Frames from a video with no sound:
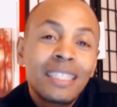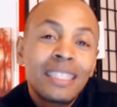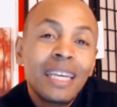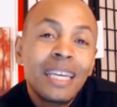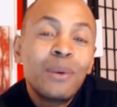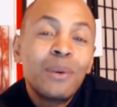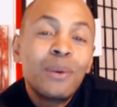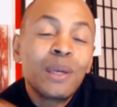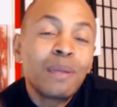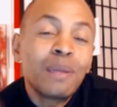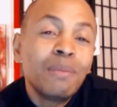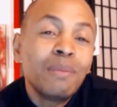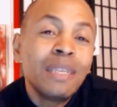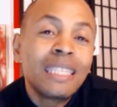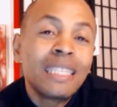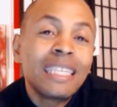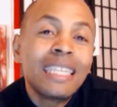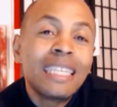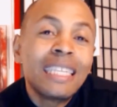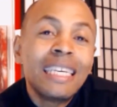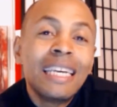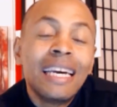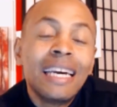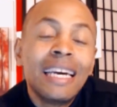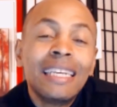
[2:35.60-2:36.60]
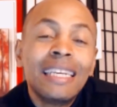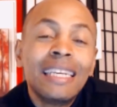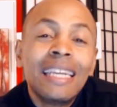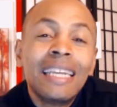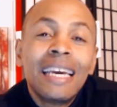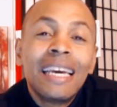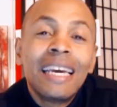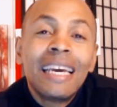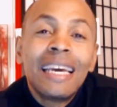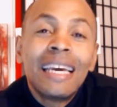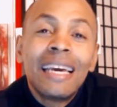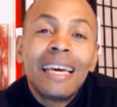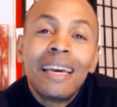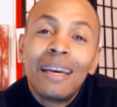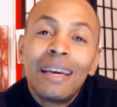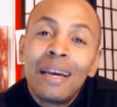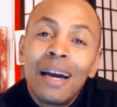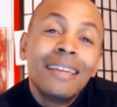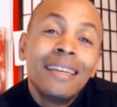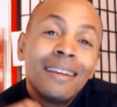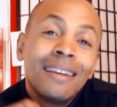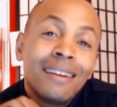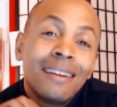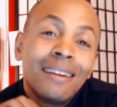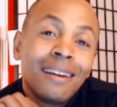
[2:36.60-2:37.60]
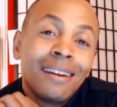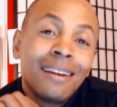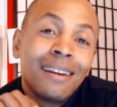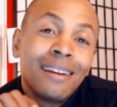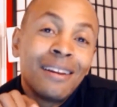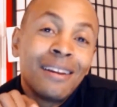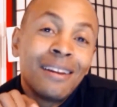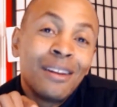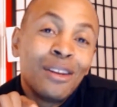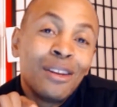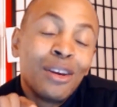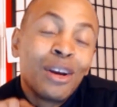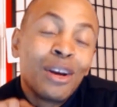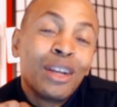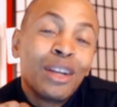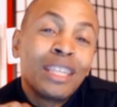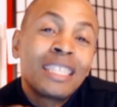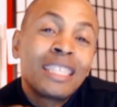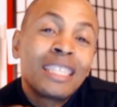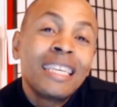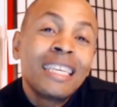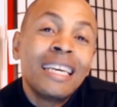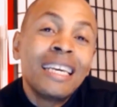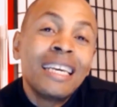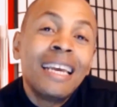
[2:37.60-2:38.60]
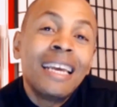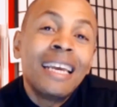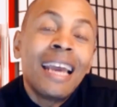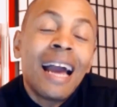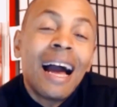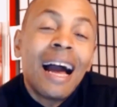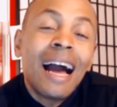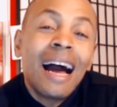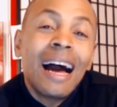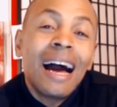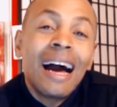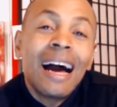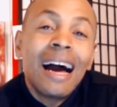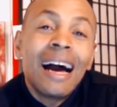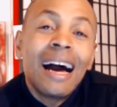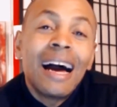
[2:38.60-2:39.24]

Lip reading: stick with me to the end and you're gonna see